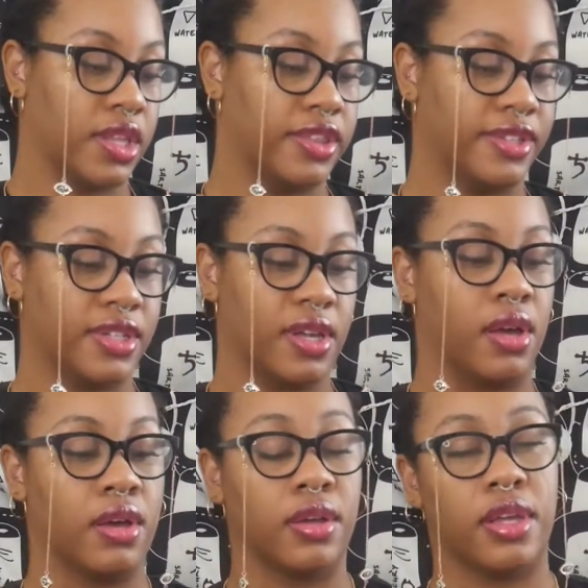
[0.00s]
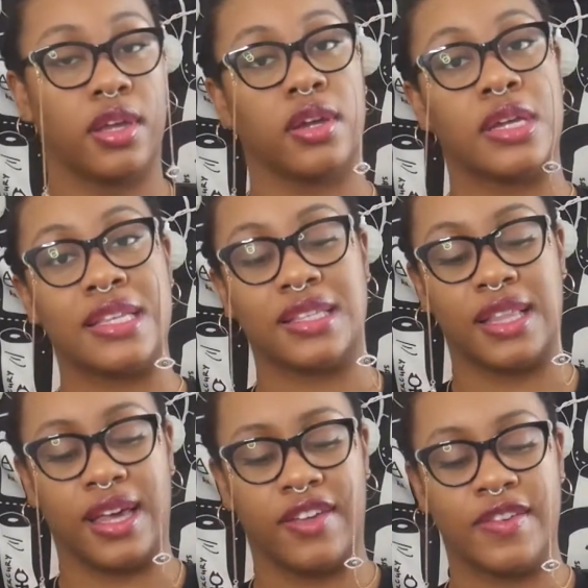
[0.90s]
The tongue carries
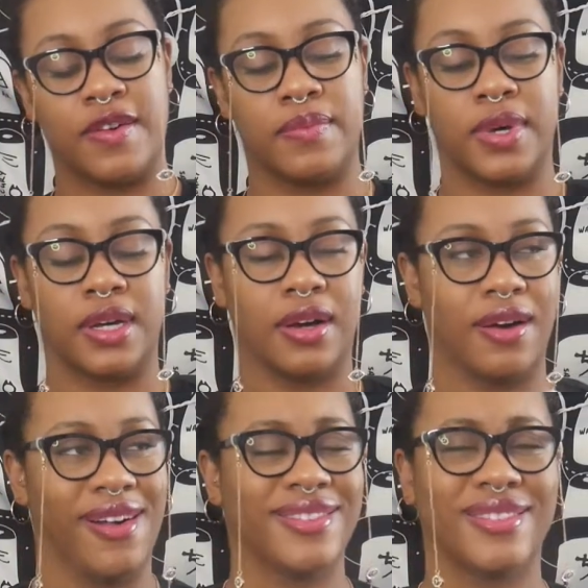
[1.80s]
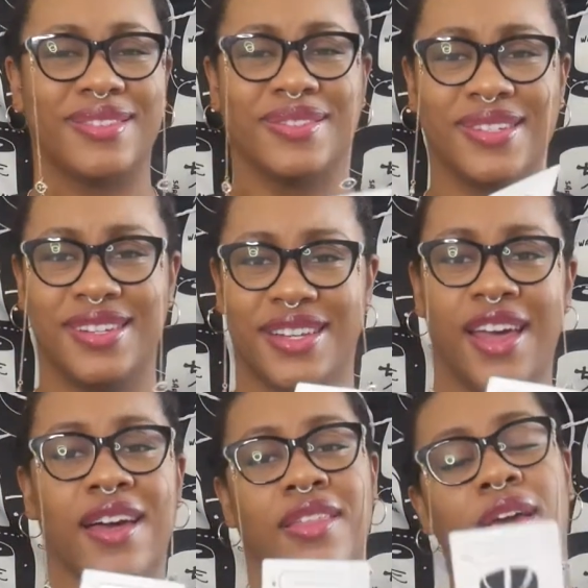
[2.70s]
life, but also
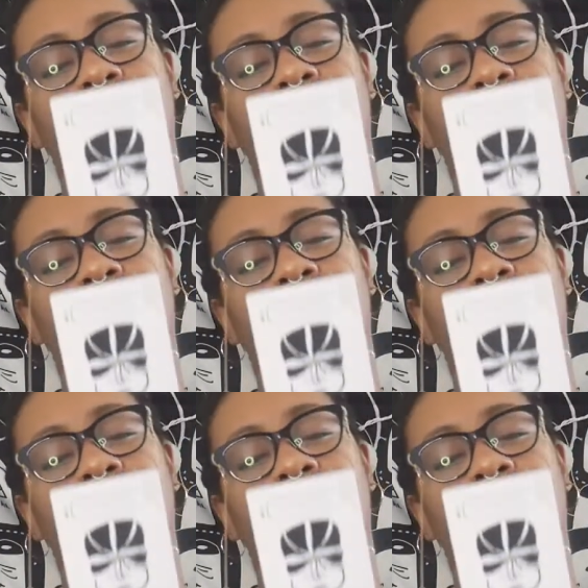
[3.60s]
death.